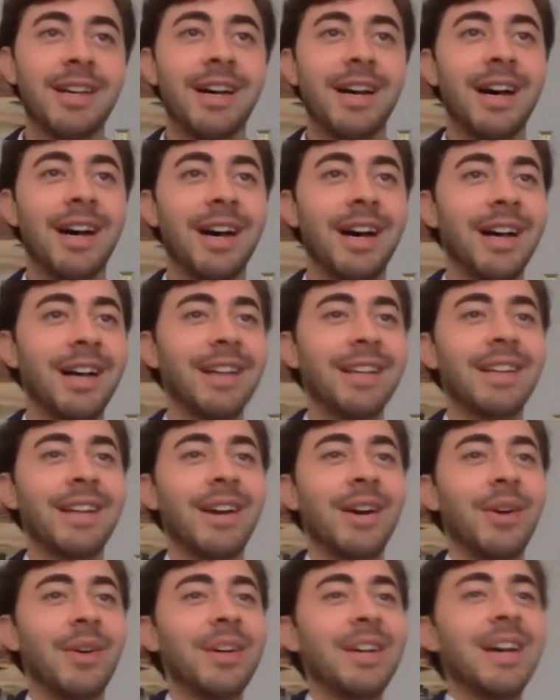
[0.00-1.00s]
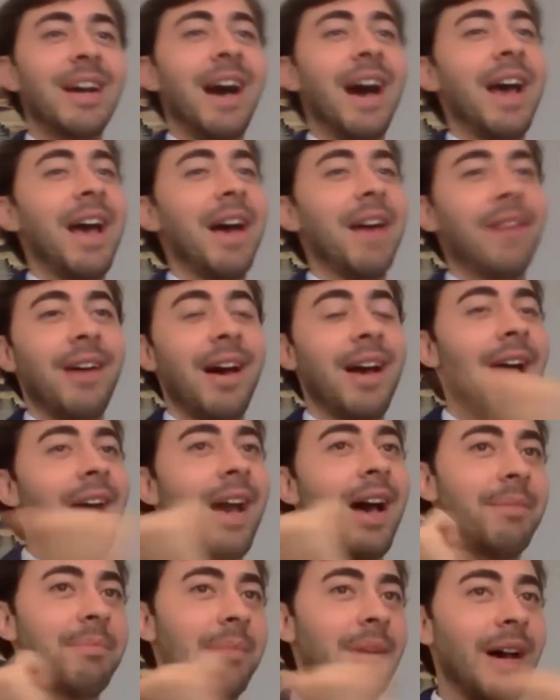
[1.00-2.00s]
Uh, you know, I have I
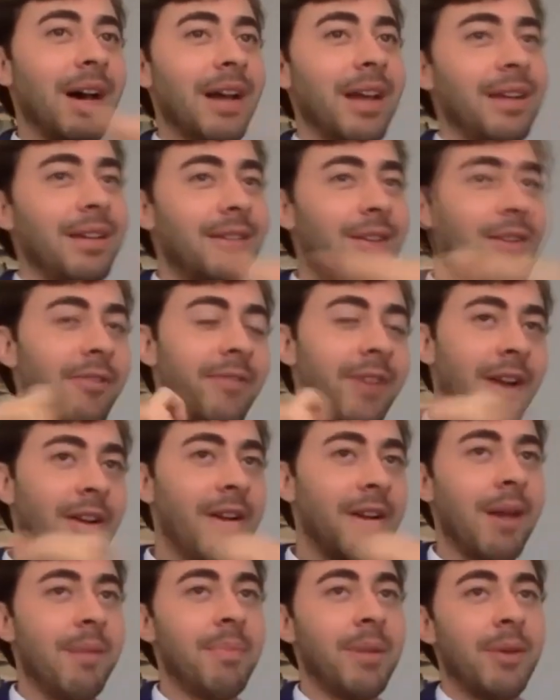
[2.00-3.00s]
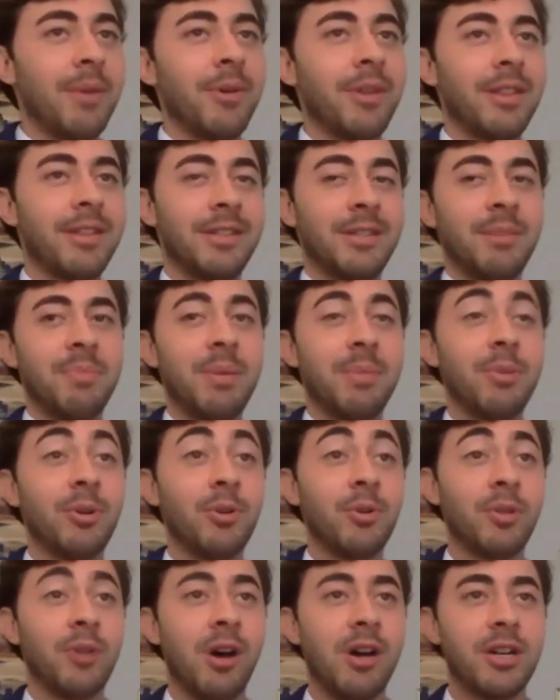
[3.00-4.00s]
I'm, I co-founded a company with some people
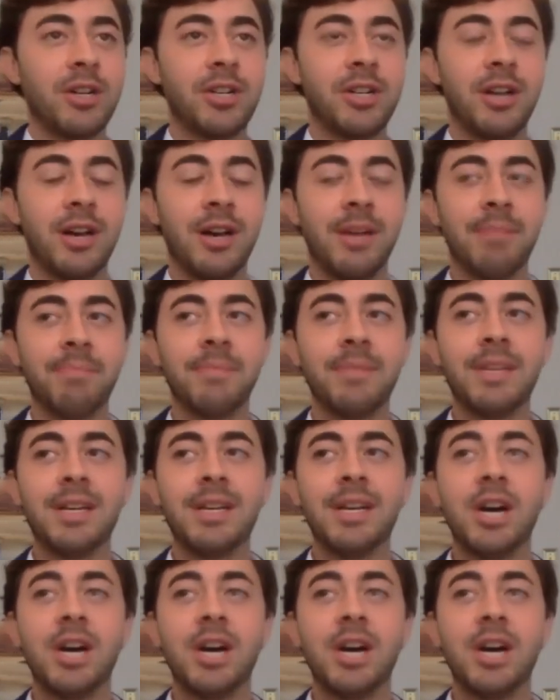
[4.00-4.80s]
who launched um,